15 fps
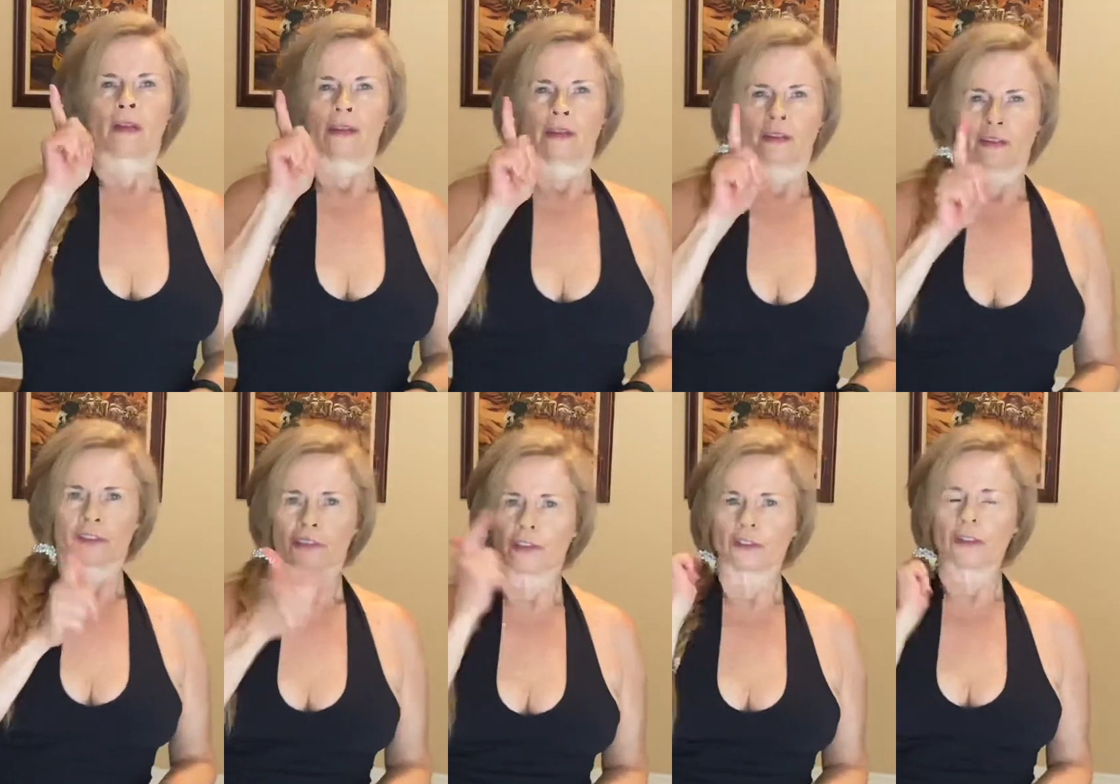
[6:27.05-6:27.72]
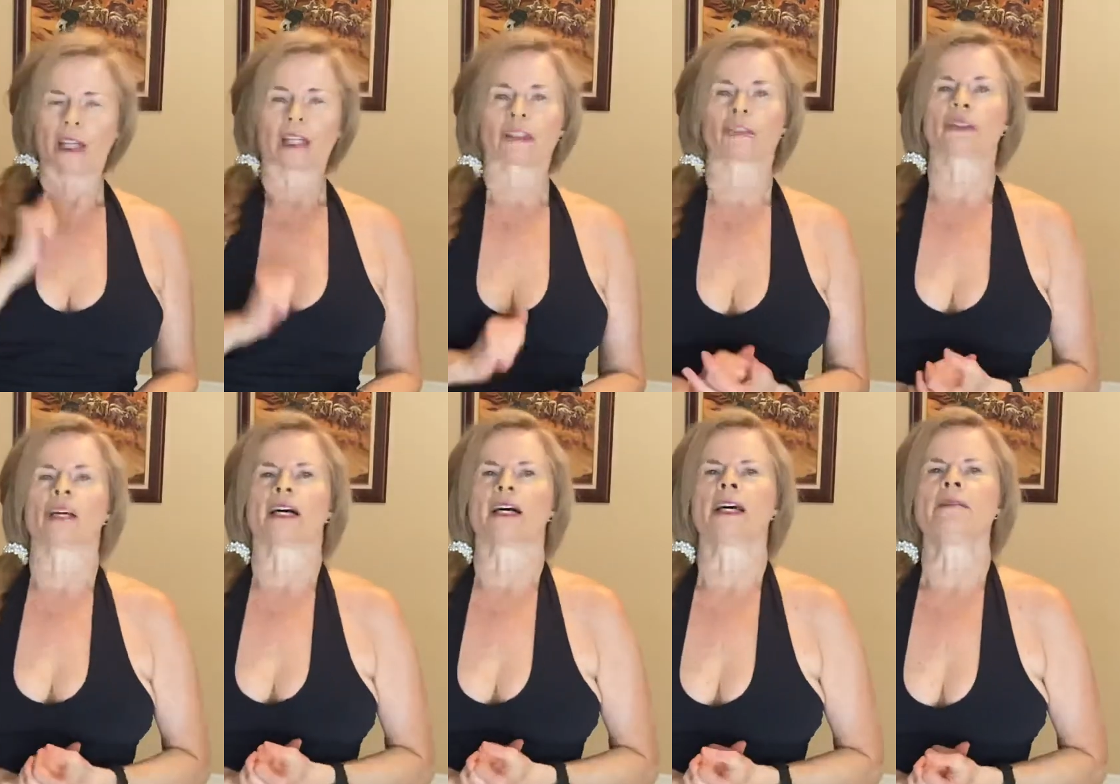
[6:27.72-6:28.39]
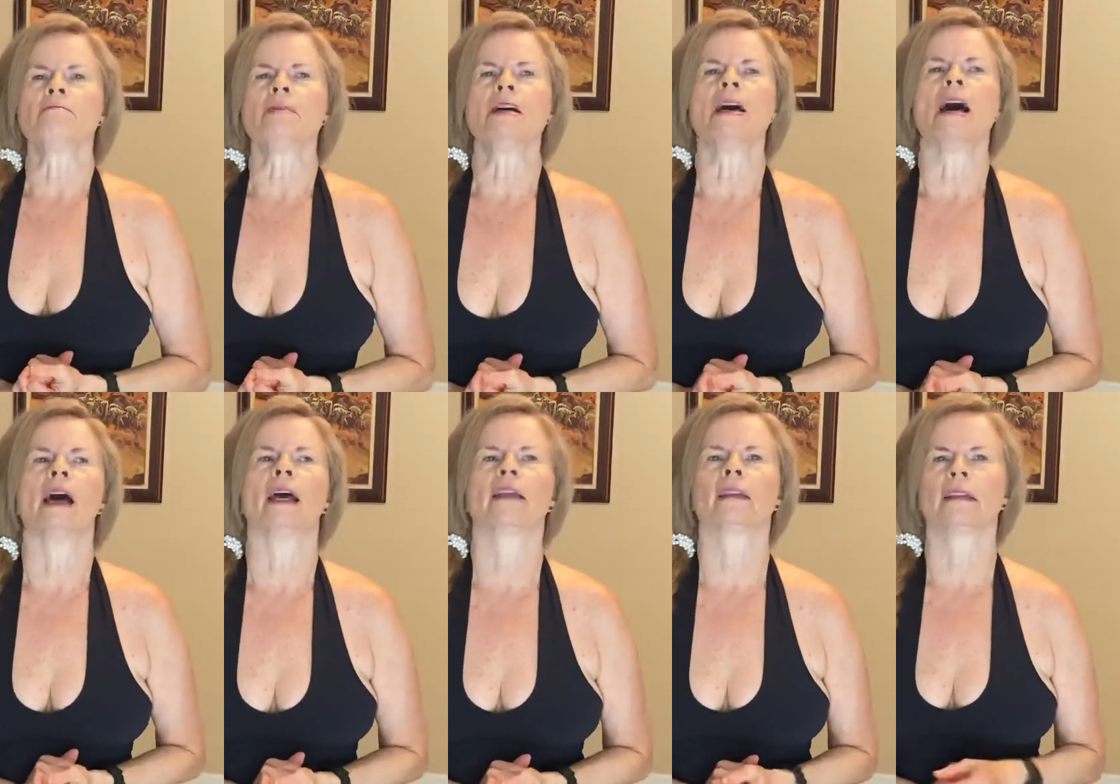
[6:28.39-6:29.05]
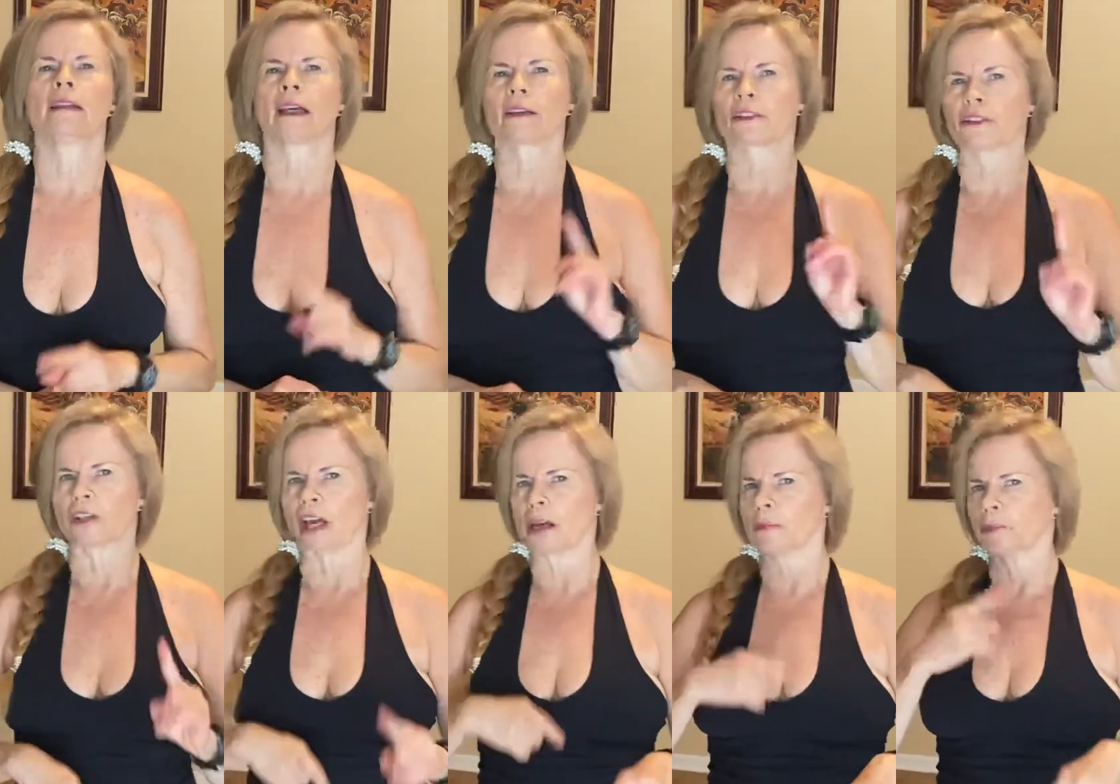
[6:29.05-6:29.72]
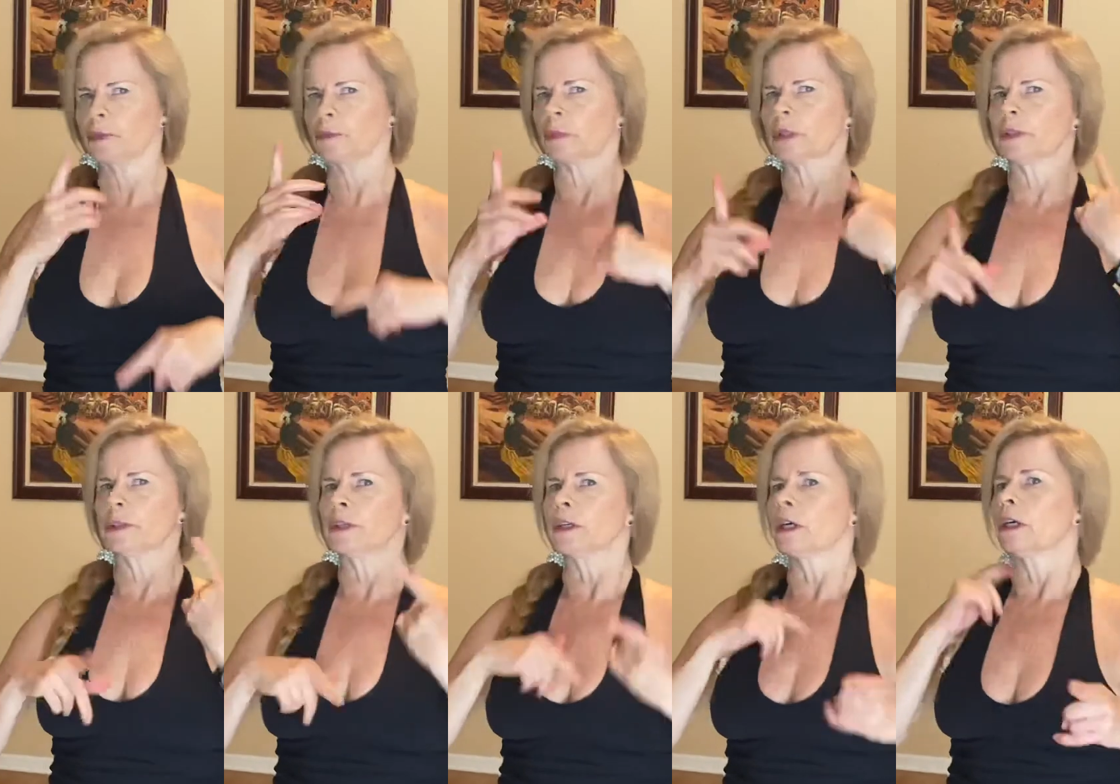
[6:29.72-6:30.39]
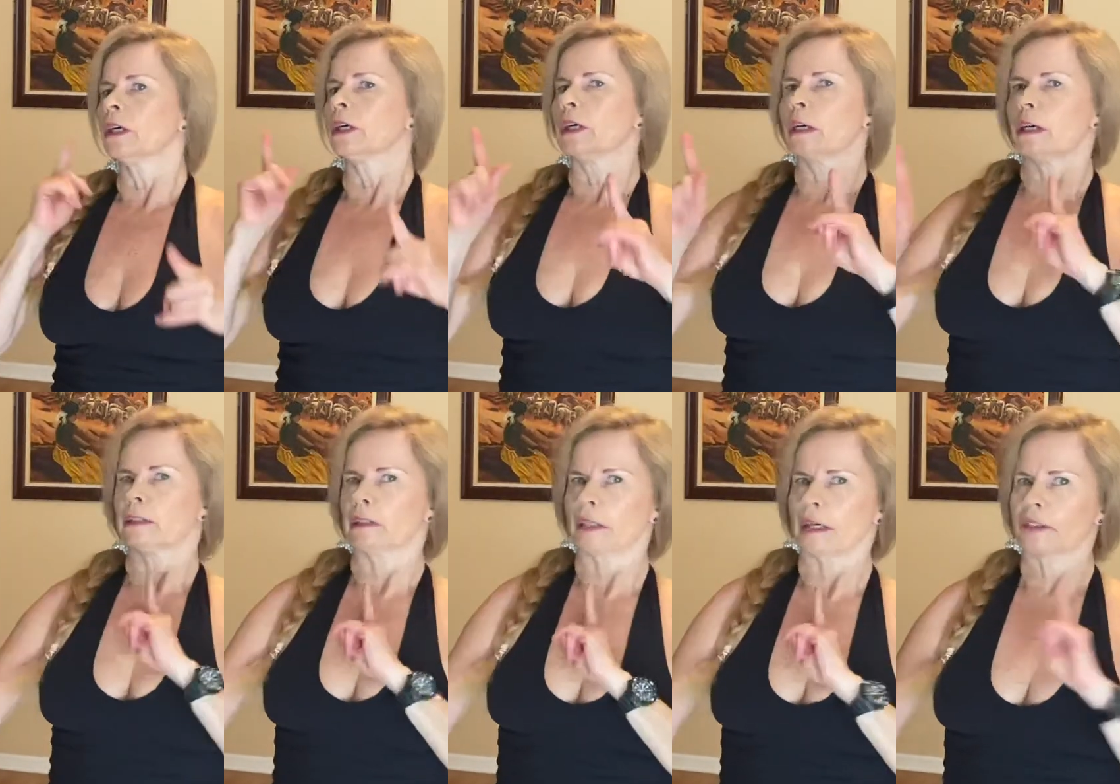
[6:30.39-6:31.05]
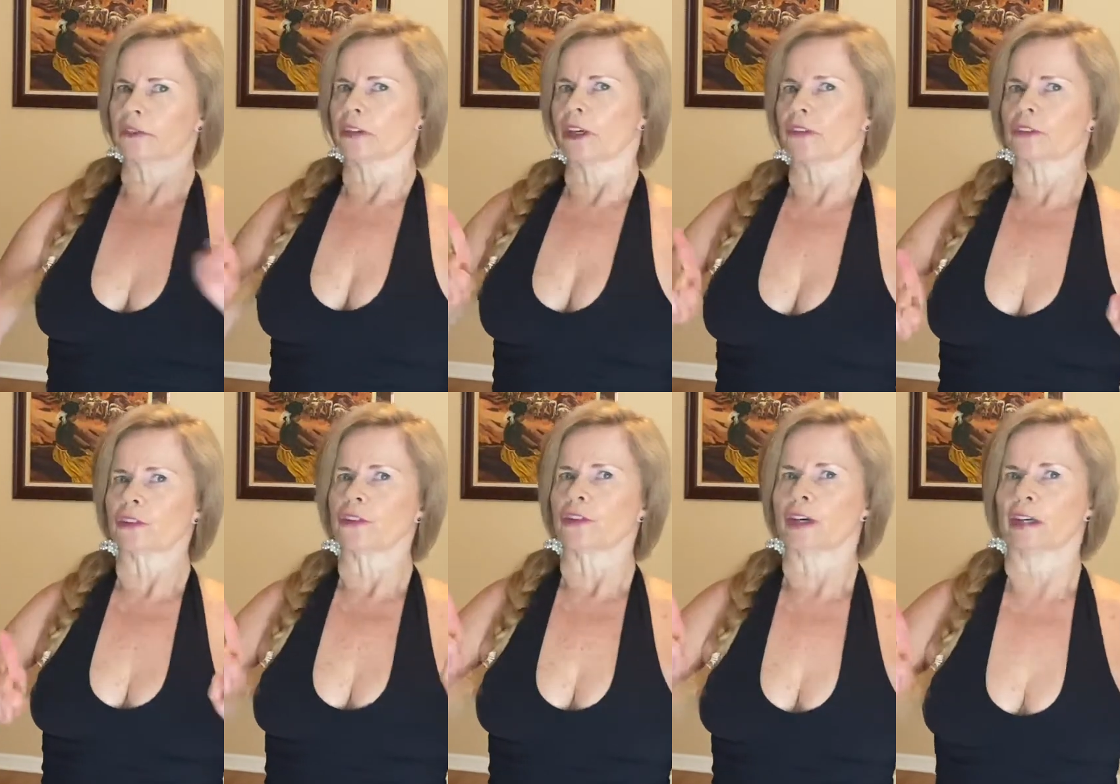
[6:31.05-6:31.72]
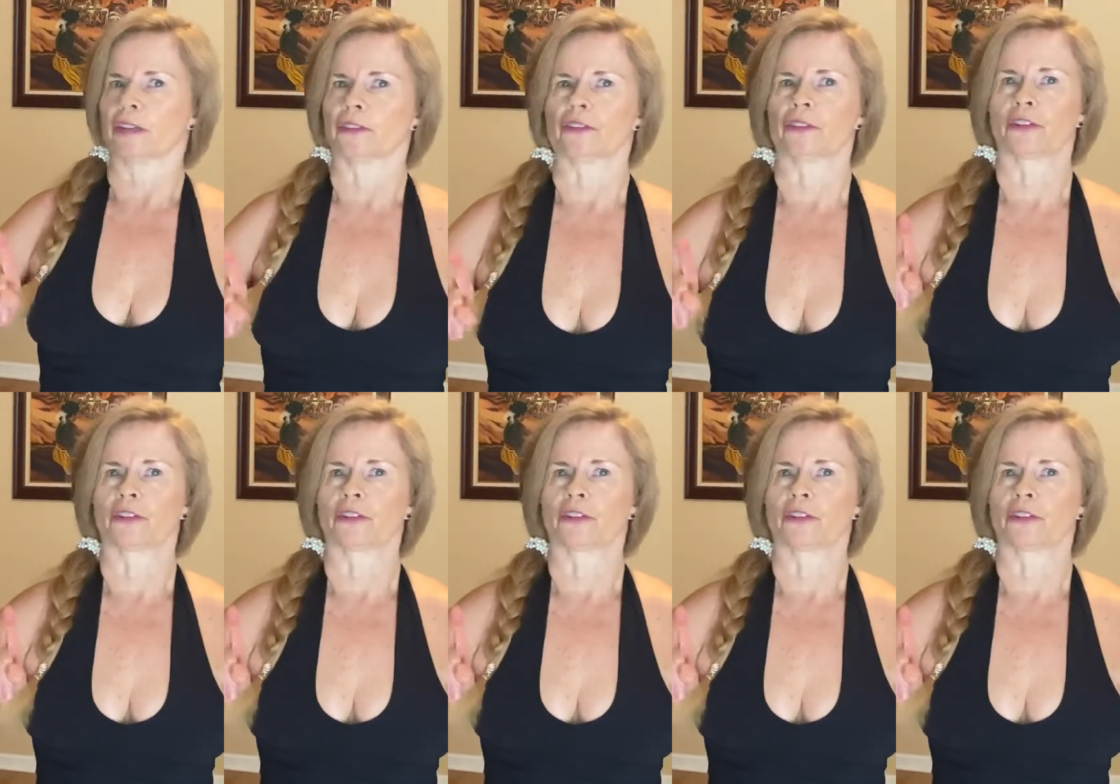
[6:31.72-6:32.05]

see you next time. And the next time will be legs exercise.